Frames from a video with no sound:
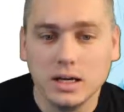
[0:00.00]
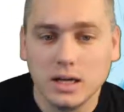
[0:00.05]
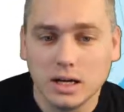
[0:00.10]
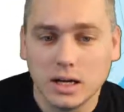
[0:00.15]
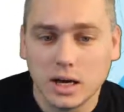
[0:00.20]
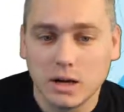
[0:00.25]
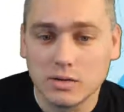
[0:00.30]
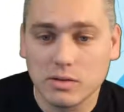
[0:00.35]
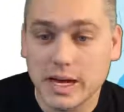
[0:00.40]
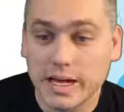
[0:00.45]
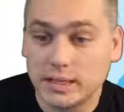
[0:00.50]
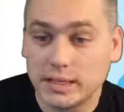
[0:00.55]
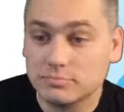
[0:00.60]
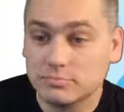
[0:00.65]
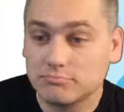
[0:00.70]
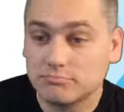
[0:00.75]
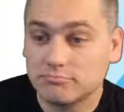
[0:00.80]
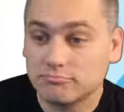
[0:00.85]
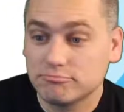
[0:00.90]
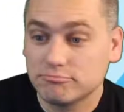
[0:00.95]
all right,
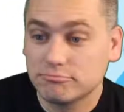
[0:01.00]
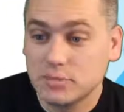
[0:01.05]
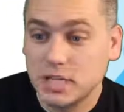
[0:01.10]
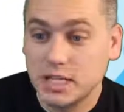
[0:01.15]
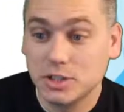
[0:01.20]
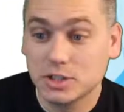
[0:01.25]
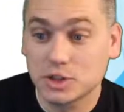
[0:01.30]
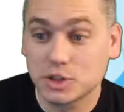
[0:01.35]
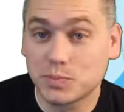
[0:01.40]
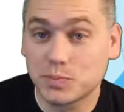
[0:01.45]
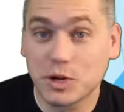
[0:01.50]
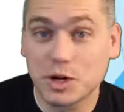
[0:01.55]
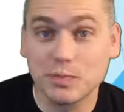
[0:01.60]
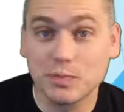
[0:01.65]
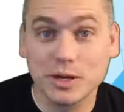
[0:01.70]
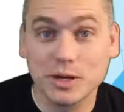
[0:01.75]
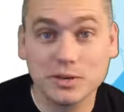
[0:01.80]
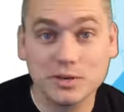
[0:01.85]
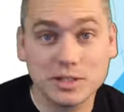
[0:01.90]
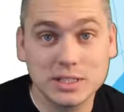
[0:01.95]
and here's the
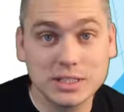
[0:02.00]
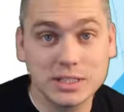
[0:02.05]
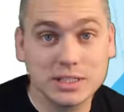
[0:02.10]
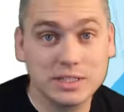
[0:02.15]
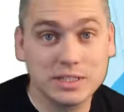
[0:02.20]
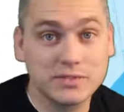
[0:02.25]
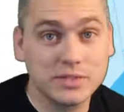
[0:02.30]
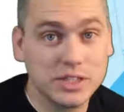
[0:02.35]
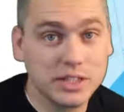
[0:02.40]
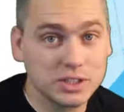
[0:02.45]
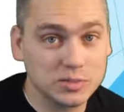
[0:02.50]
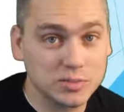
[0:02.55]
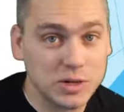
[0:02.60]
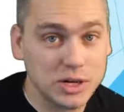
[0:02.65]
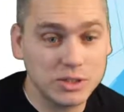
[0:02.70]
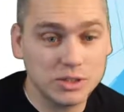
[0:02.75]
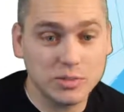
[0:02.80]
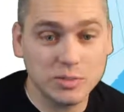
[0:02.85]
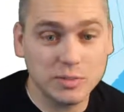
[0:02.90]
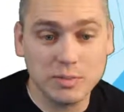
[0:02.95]
promo. This video is
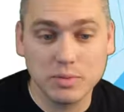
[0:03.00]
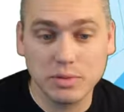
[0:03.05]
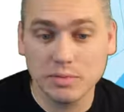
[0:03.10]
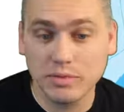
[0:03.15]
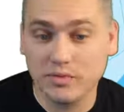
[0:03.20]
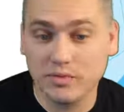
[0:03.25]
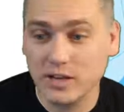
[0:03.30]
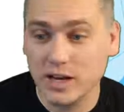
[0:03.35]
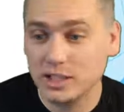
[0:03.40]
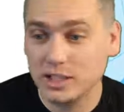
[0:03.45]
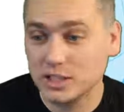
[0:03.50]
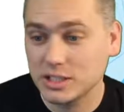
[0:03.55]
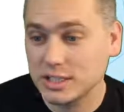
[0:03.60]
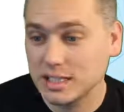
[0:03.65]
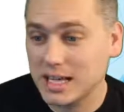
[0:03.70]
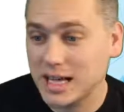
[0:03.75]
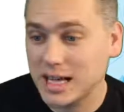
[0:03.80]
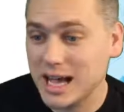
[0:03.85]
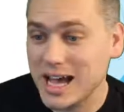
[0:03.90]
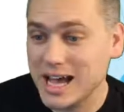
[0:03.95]
brought to you by PrimaFacie.
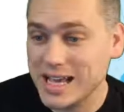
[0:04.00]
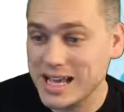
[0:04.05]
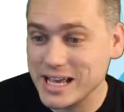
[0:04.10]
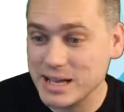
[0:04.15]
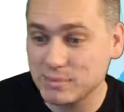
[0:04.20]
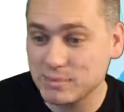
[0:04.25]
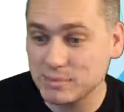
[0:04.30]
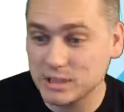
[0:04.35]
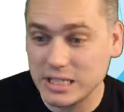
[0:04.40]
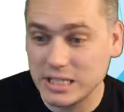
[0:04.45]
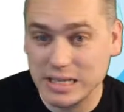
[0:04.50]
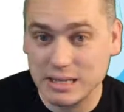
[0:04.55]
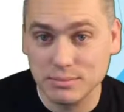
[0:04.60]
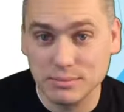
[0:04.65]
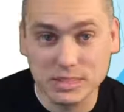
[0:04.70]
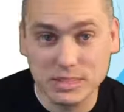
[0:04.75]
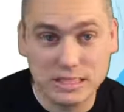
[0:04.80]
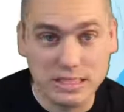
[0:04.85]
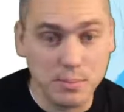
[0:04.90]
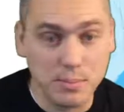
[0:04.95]
I am
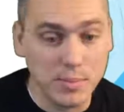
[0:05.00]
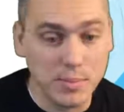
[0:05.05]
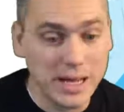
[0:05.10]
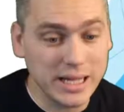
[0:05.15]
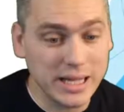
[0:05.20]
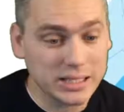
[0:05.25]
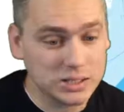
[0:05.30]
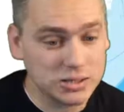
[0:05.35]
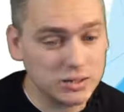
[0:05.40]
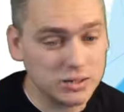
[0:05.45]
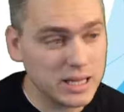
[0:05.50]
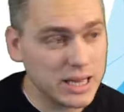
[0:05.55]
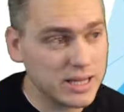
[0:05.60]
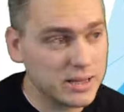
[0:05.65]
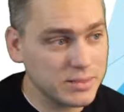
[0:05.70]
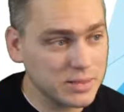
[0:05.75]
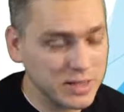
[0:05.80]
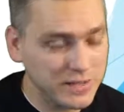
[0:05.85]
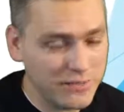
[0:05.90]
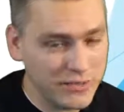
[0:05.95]
James Betzold. I
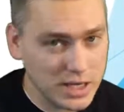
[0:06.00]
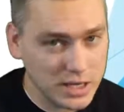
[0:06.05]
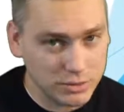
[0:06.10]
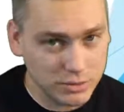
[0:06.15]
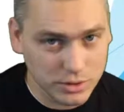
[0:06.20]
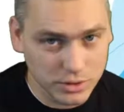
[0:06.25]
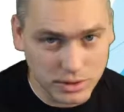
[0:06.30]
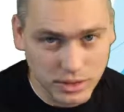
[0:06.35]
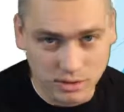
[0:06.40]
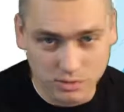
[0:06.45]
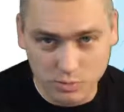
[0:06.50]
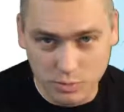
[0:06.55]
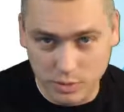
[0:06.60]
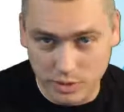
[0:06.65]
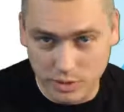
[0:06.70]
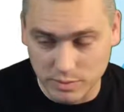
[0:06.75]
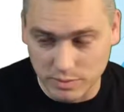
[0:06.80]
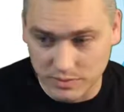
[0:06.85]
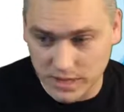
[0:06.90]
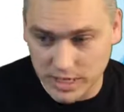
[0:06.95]
am the founder of
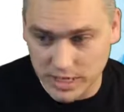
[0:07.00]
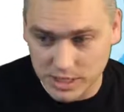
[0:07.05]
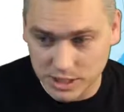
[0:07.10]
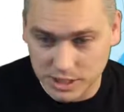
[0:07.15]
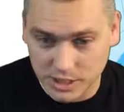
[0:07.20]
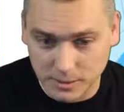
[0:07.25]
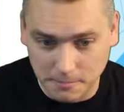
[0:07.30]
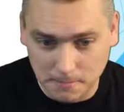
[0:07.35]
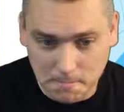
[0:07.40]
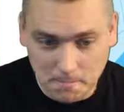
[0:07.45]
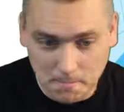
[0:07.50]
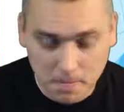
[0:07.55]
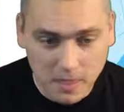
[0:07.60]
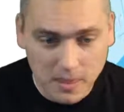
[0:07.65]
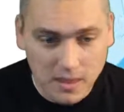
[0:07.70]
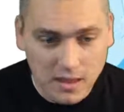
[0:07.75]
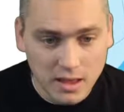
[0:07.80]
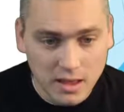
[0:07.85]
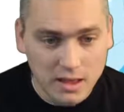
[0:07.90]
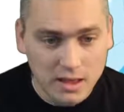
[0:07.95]
PrimaFacie,
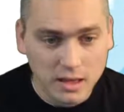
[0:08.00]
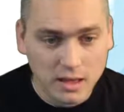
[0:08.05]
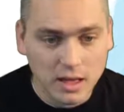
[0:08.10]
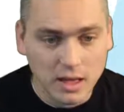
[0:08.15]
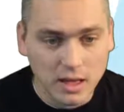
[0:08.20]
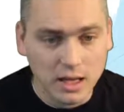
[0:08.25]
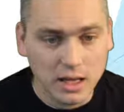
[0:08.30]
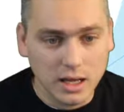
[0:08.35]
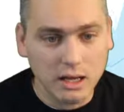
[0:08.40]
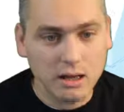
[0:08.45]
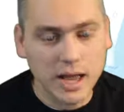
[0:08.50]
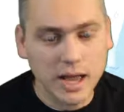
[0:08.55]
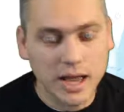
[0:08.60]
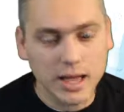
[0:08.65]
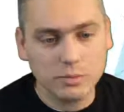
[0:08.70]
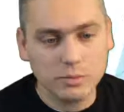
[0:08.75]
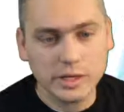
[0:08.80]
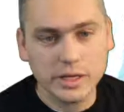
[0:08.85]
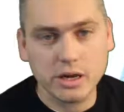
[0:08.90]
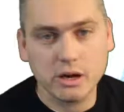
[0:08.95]

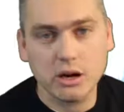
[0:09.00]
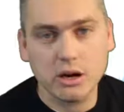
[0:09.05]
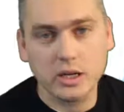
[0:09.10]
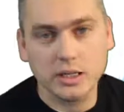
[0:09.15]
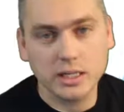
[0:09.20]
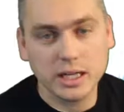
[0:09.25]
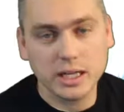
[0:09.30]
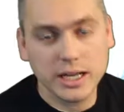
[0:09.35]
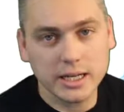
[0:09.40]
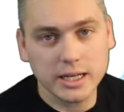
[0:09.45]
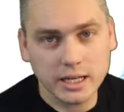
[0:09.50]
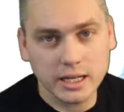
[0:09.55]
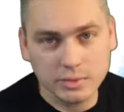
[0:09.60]
and we are online